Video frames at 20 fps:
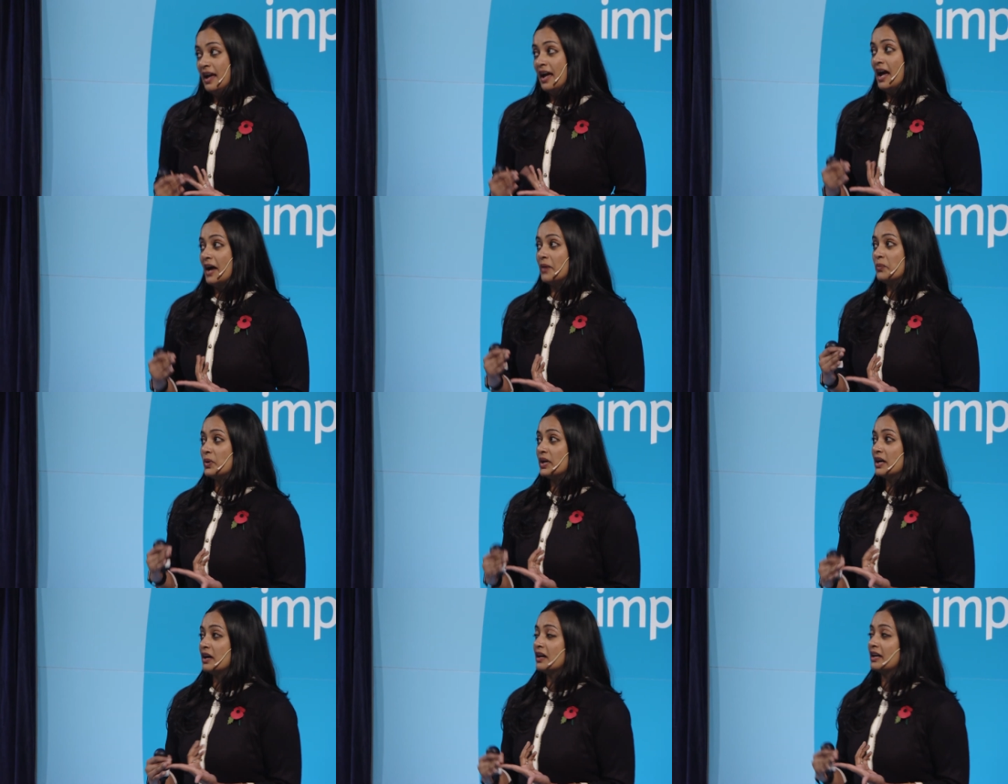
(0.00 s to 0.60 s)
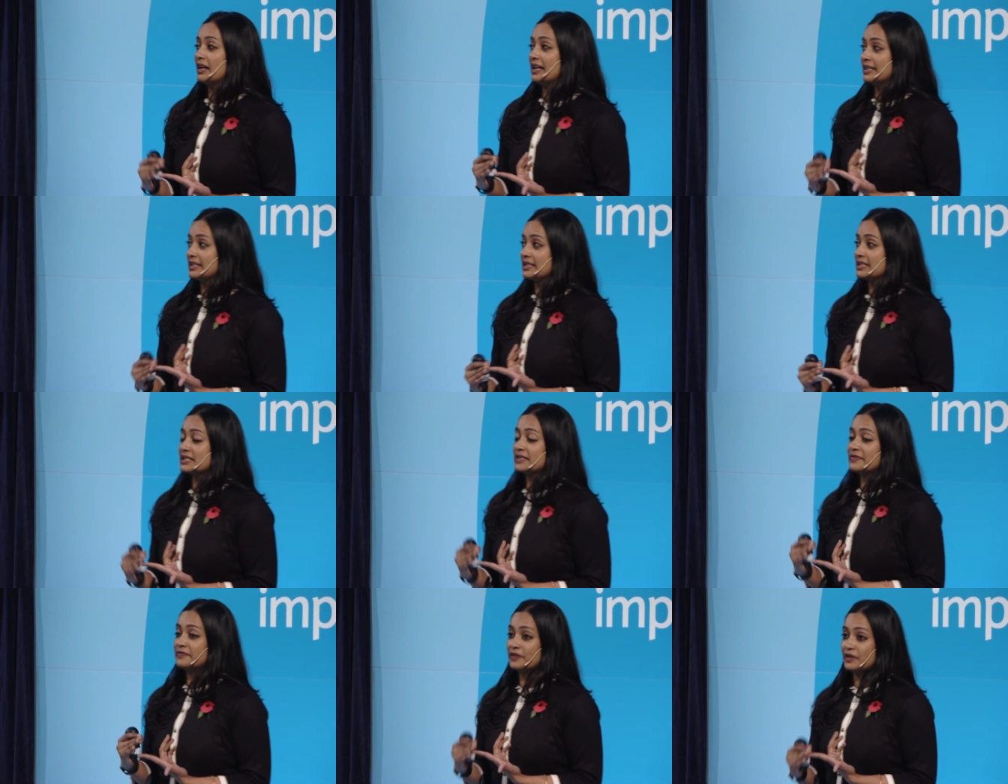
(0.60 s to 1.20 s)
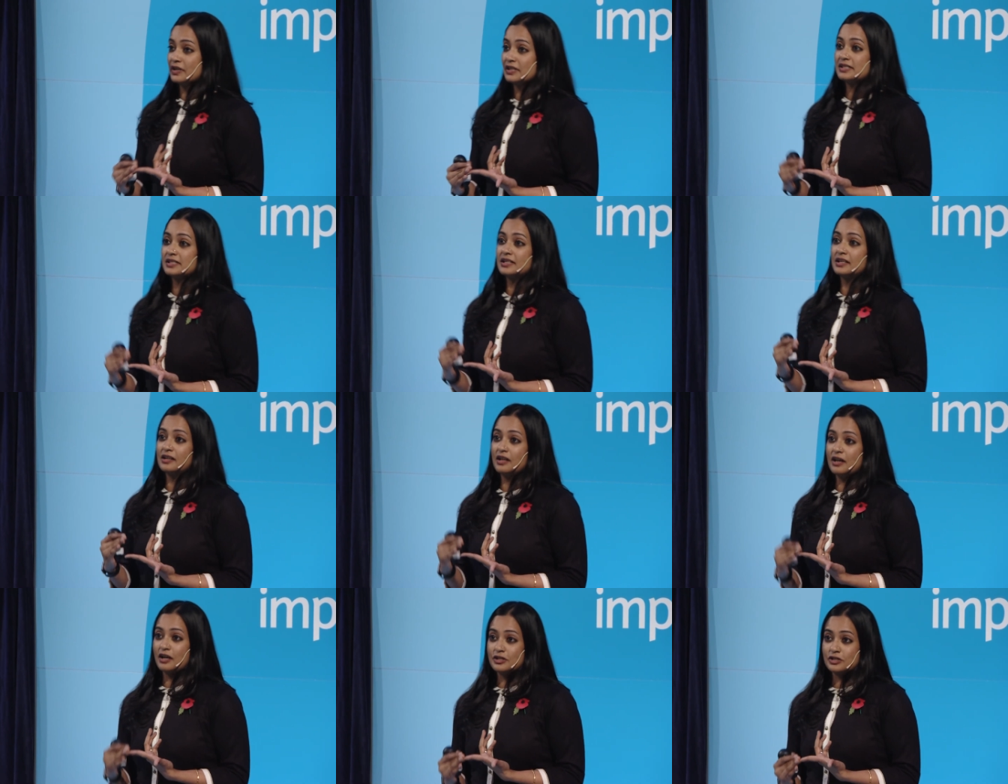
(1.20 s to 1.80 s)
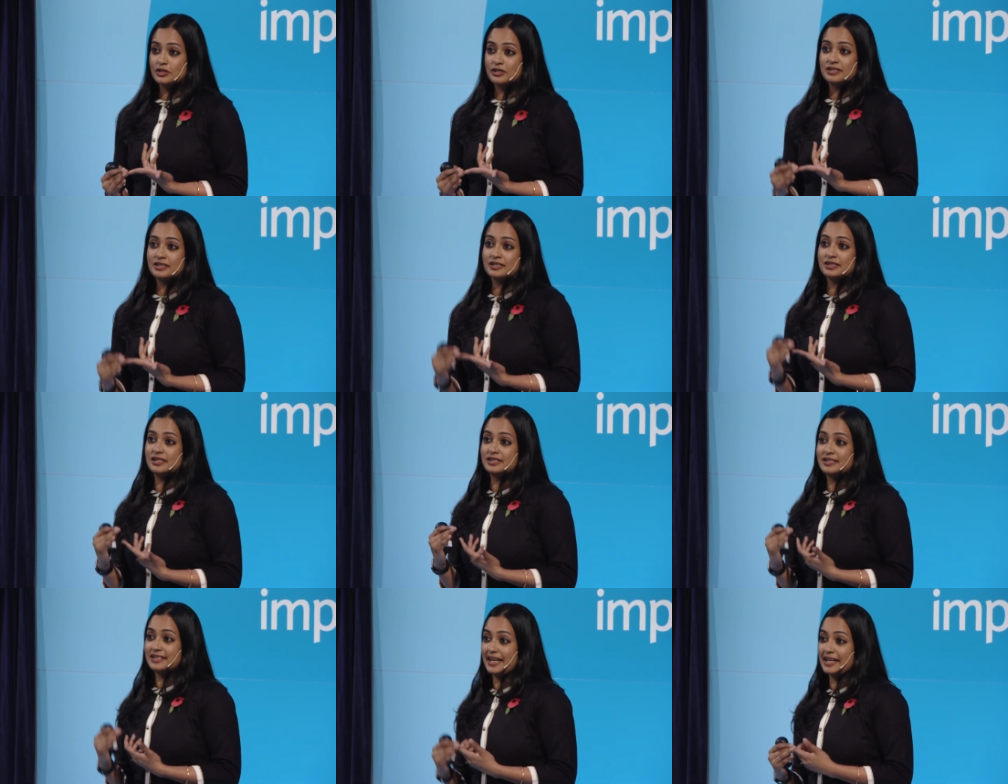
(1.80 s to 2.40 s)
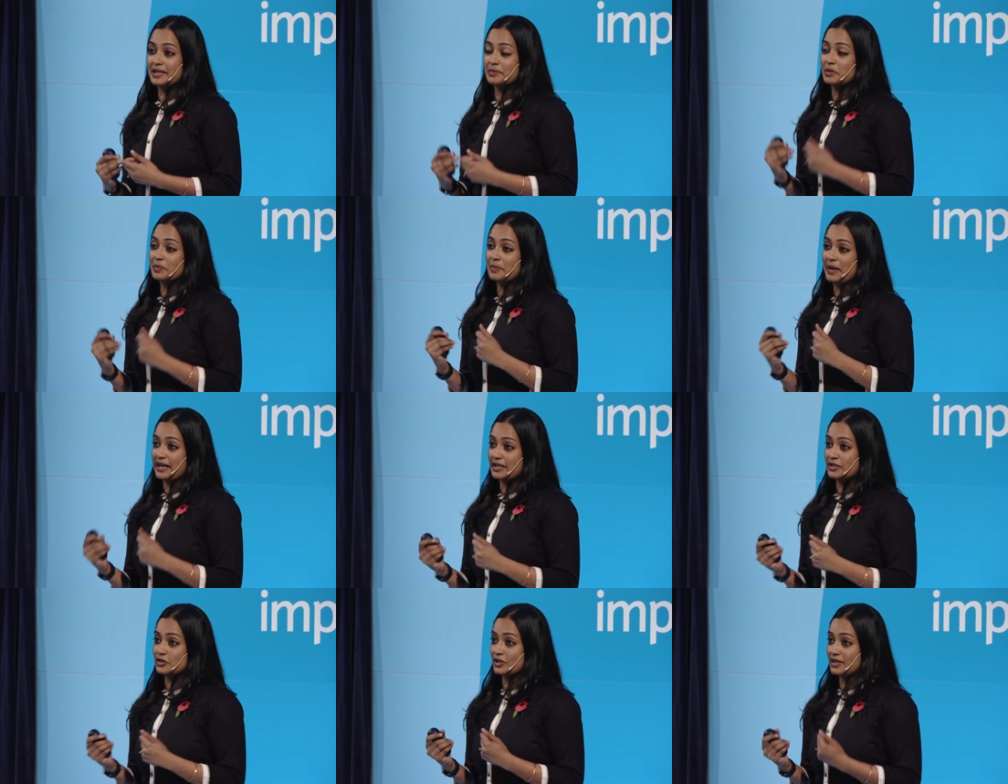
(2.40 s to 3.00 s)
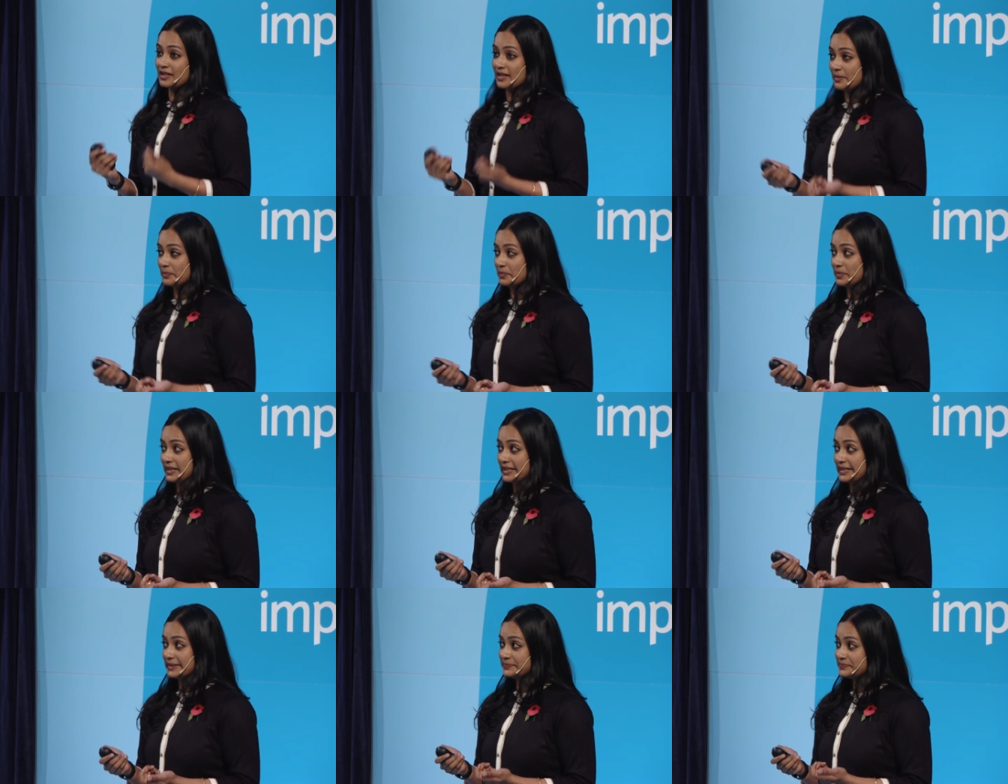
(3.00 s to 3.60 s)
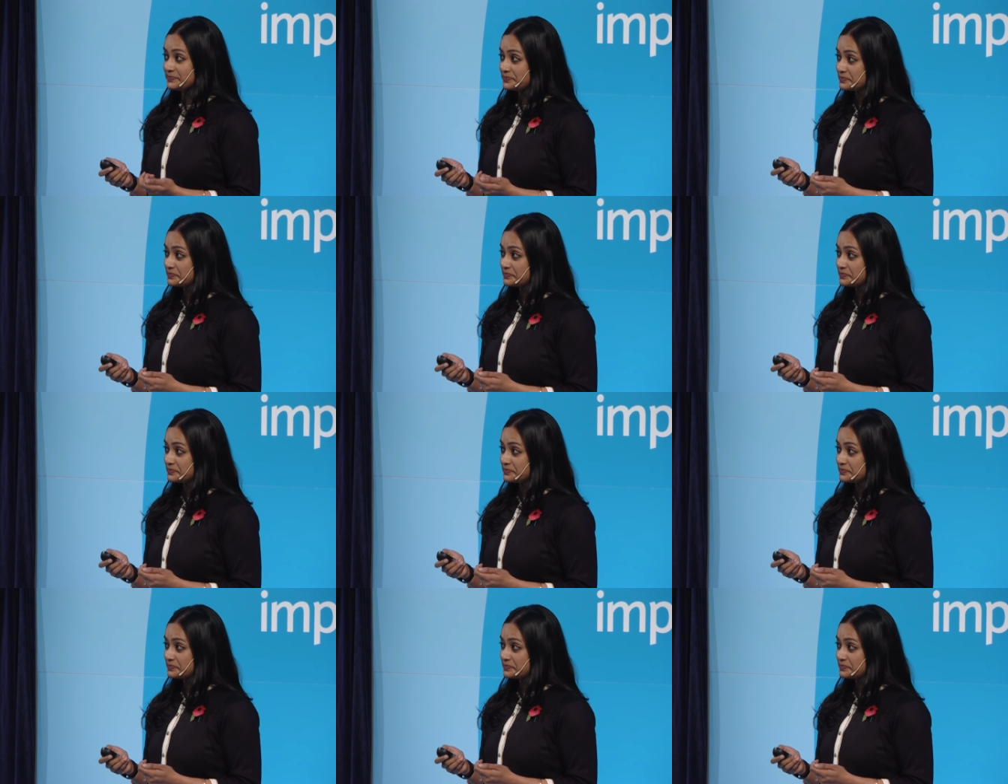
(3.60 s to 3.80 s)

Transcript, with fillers: And we are India's first and largest sustainable packaging company.